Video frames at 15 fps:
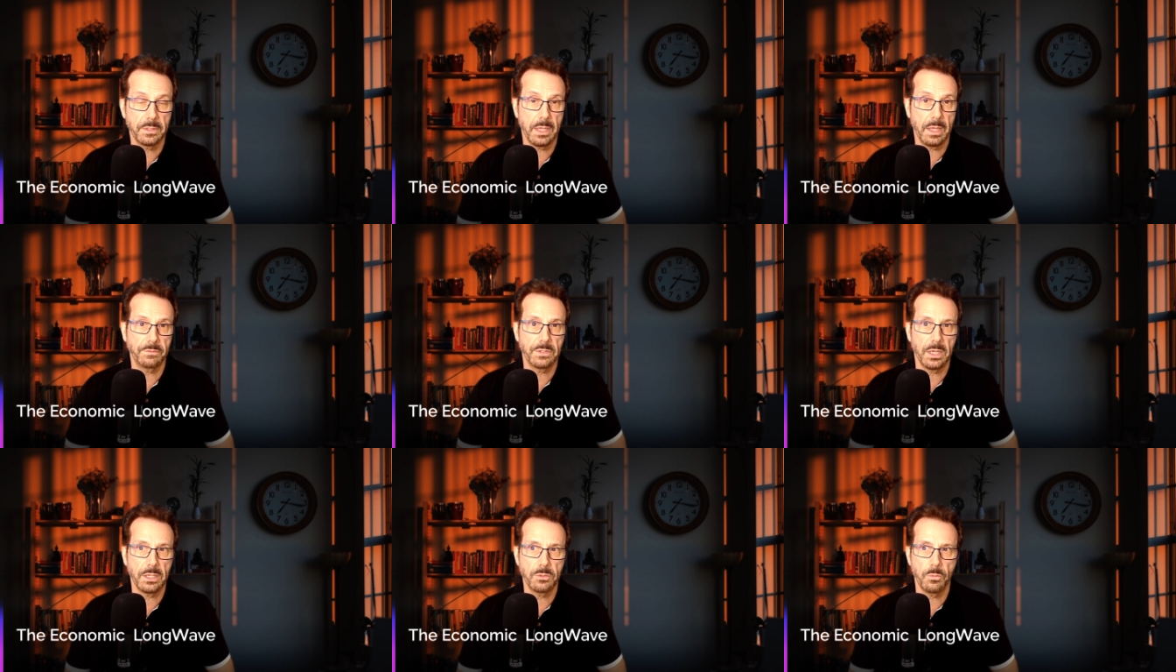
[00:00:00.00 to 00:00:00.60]

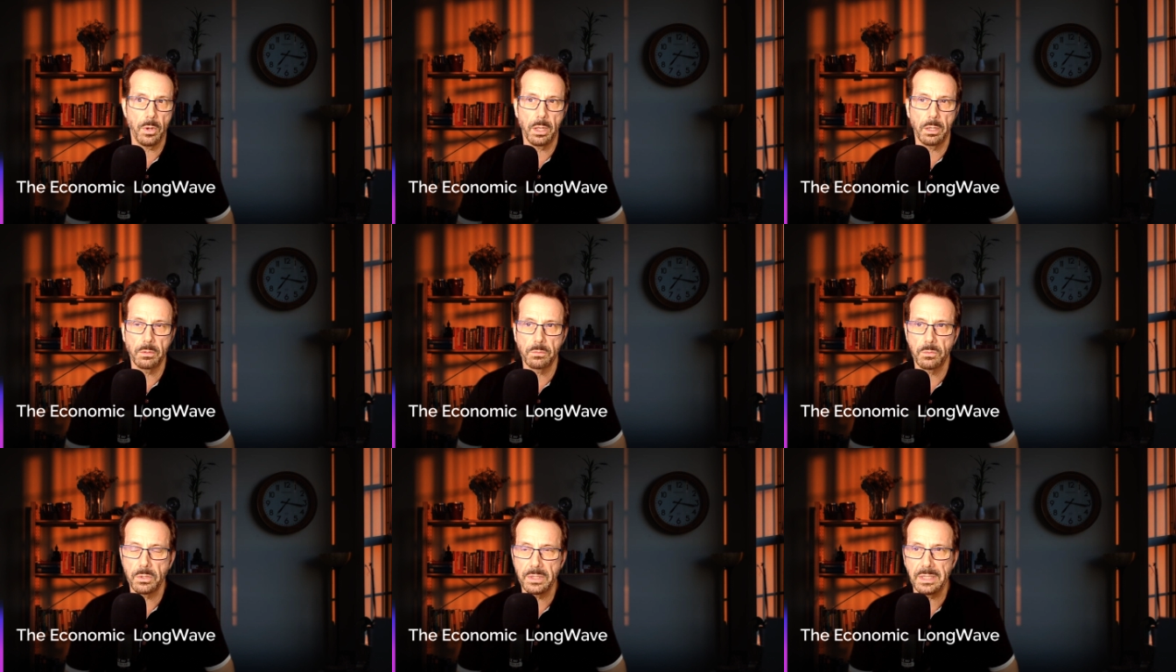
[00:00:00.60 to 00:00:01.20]
And they've done
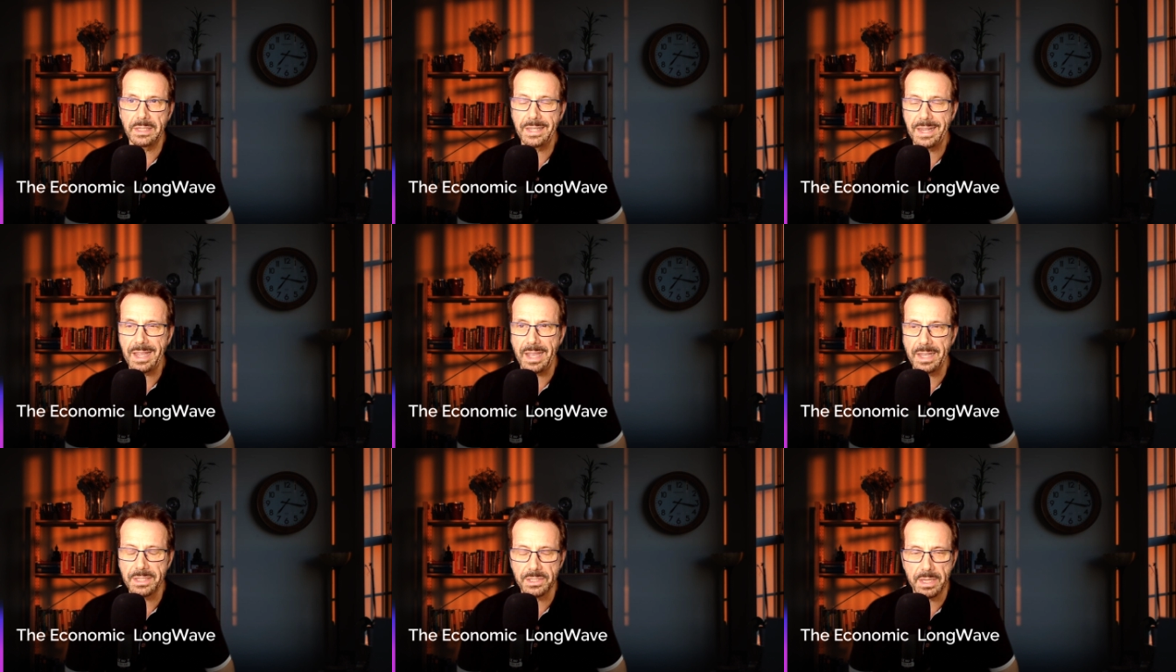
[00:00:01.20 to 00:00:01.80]
well, where
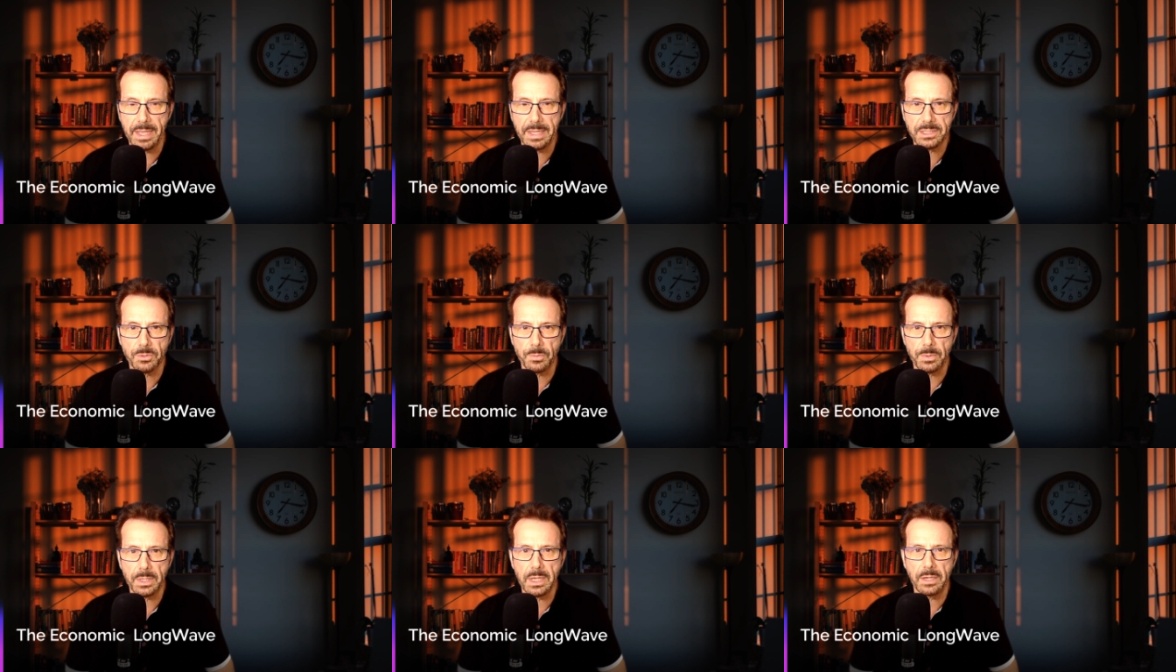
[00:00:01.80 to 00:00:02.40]
the Nikkei
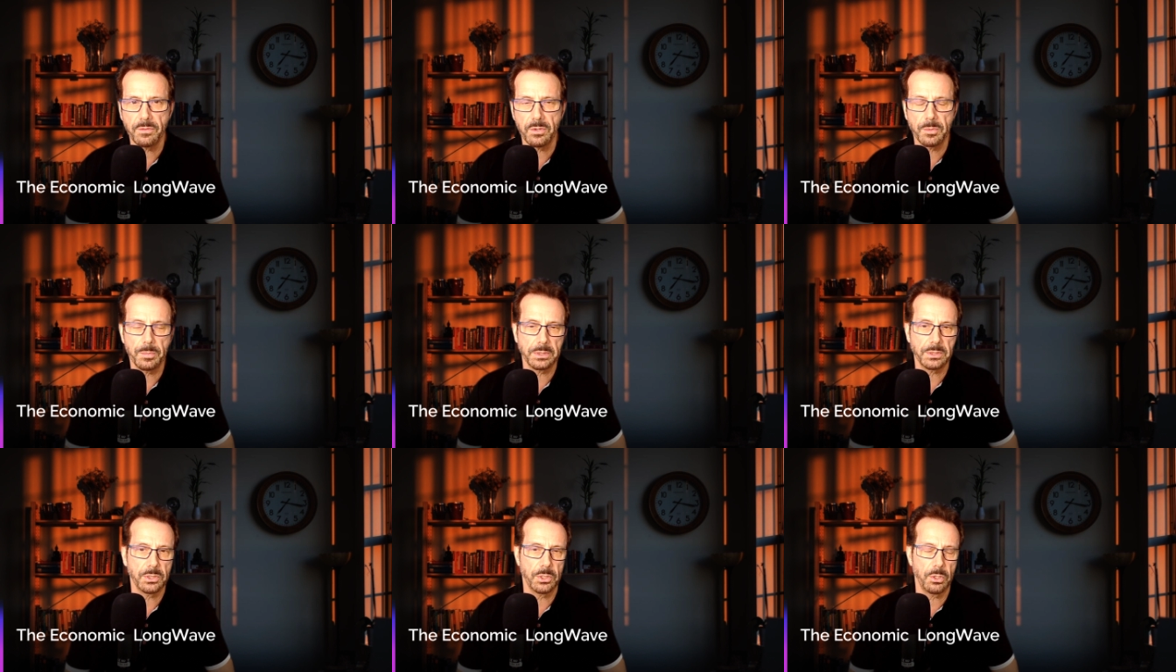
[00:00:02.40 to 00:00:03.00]
mm. hasn't
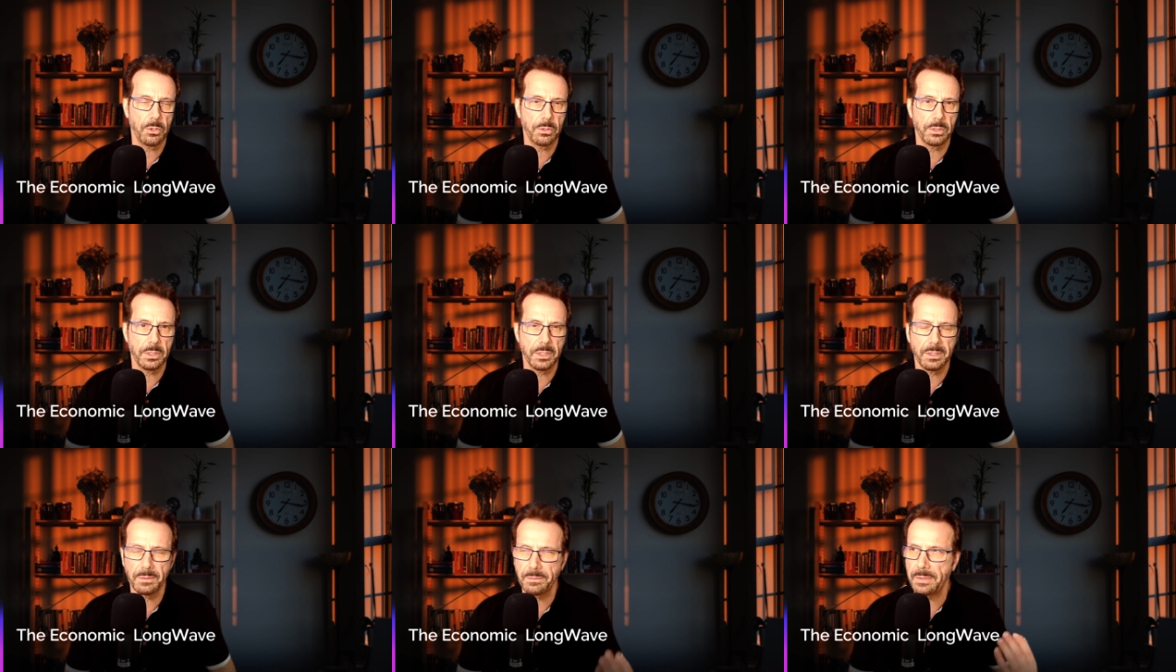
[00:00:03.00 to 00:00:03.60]
recovered, but
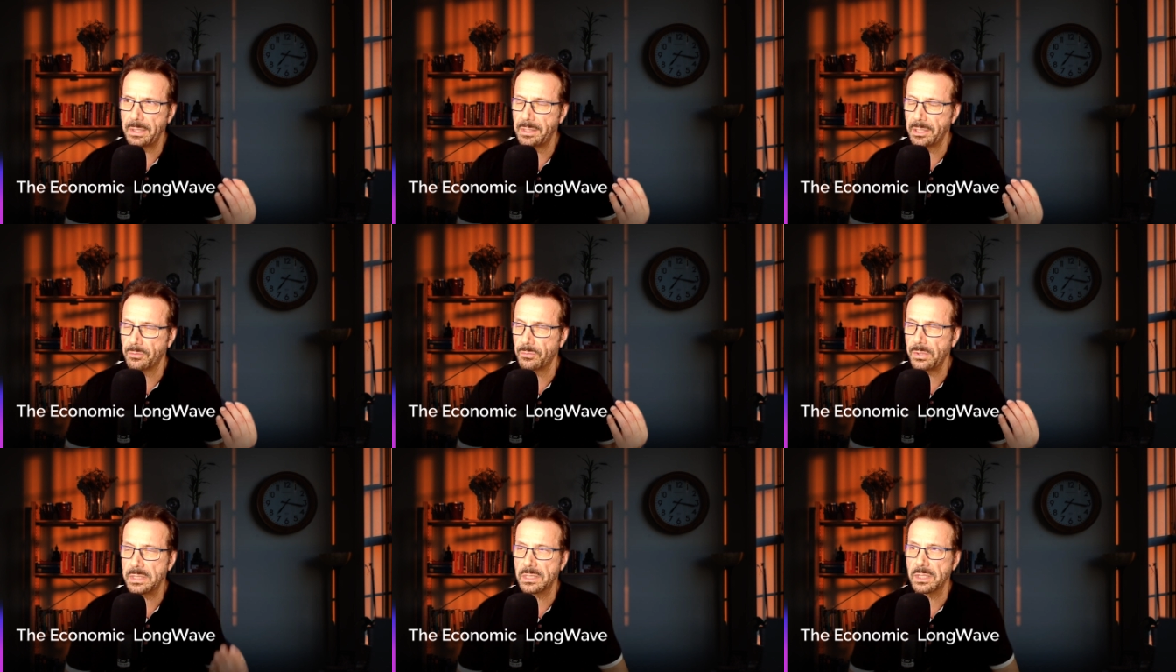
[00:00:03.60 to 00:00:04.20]
Toyota,
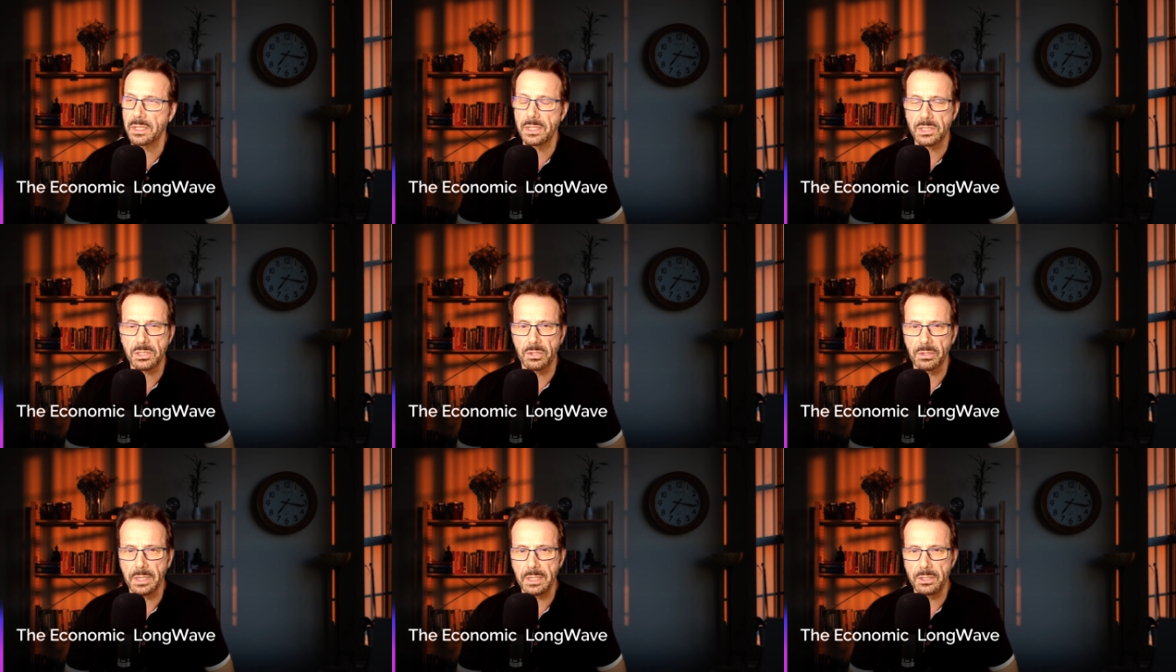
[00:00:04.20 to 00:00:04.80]
I think,
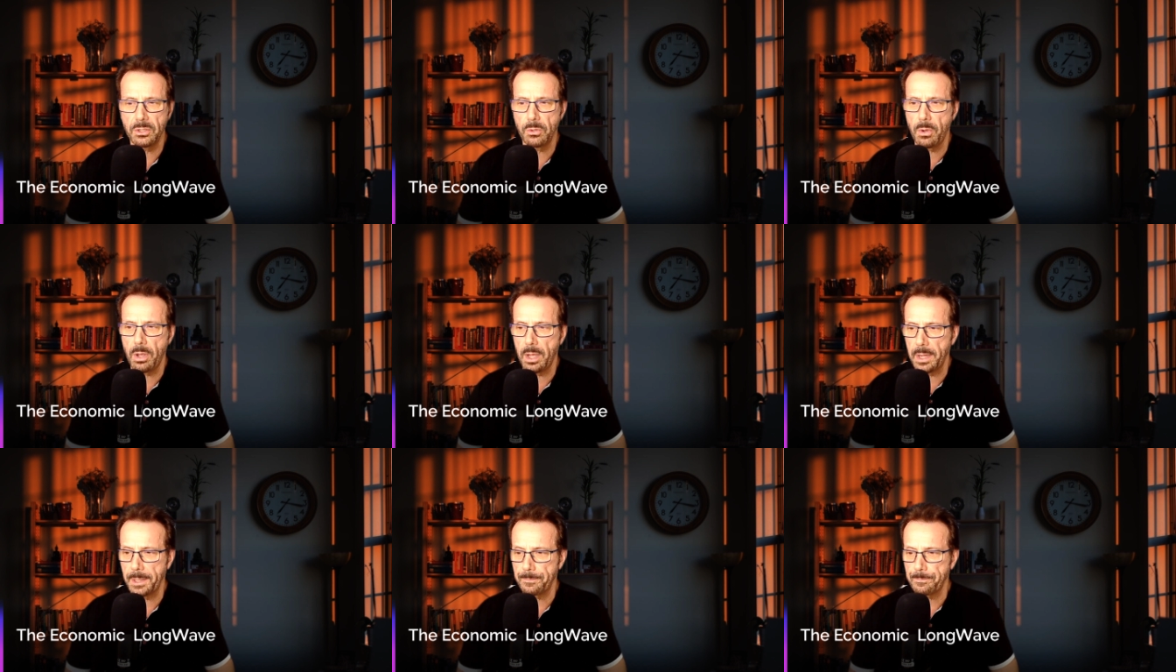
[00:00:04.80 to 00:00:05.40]
recently stole a
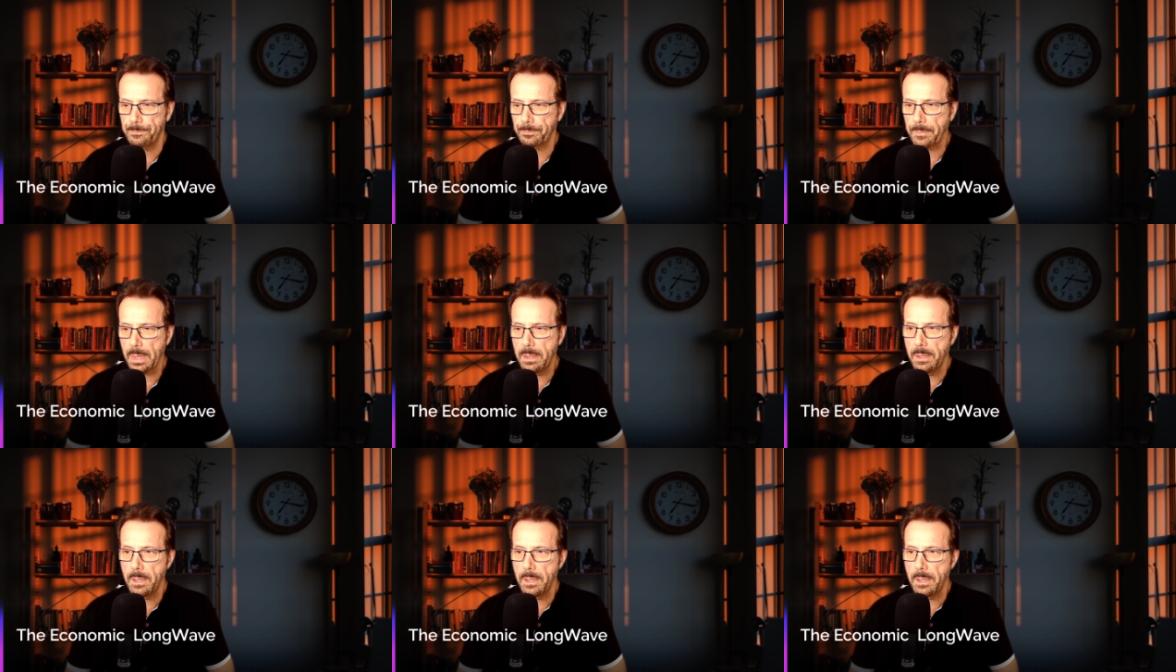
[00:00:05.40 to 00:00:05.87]
new high.